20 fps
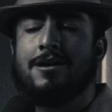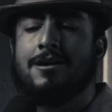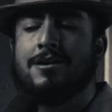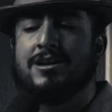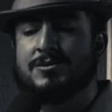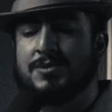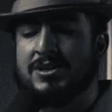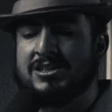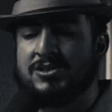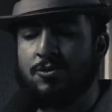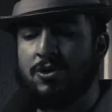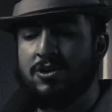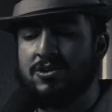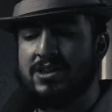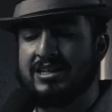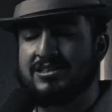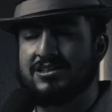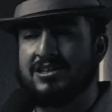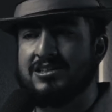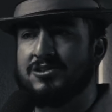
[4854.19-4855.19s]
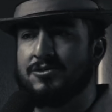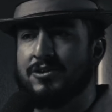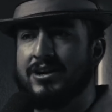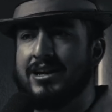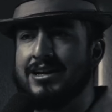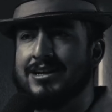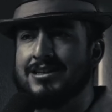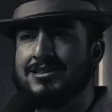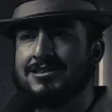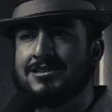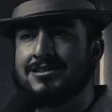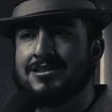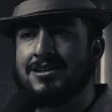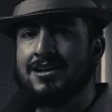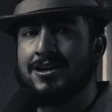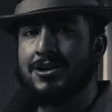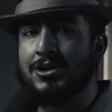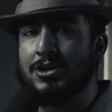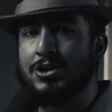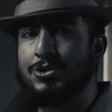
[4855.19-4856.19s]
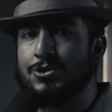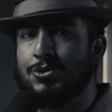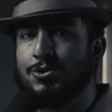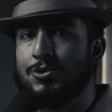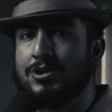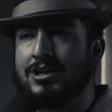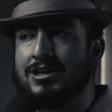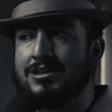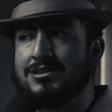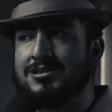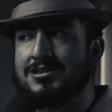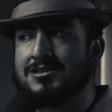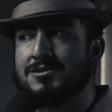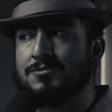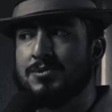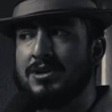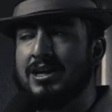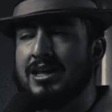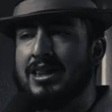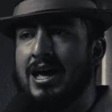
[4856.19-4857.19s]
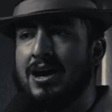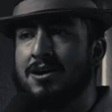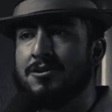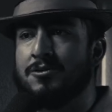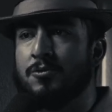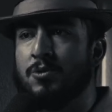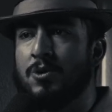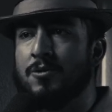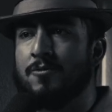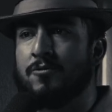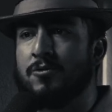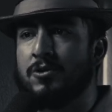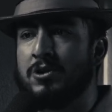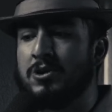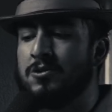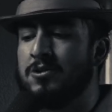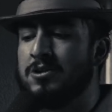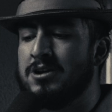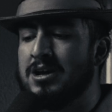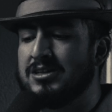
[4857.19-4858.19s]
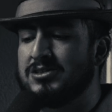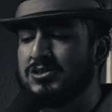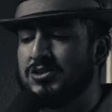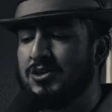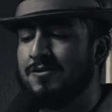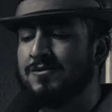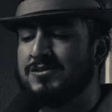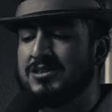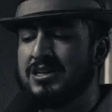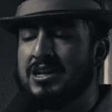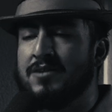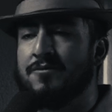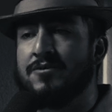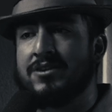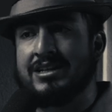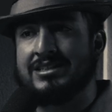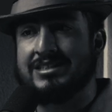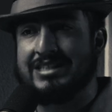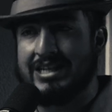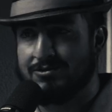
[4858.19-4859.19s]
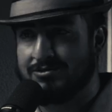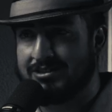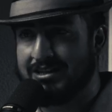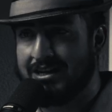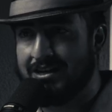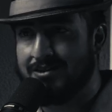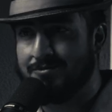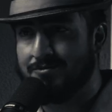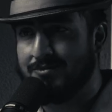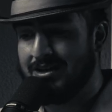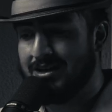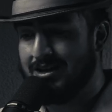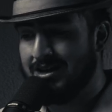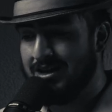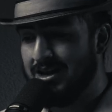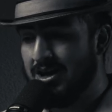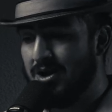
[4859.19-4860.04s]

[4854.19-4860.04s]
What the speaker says: especially one that's underage, you can just be allowed to roam free or not serve significant jail time. Yeah.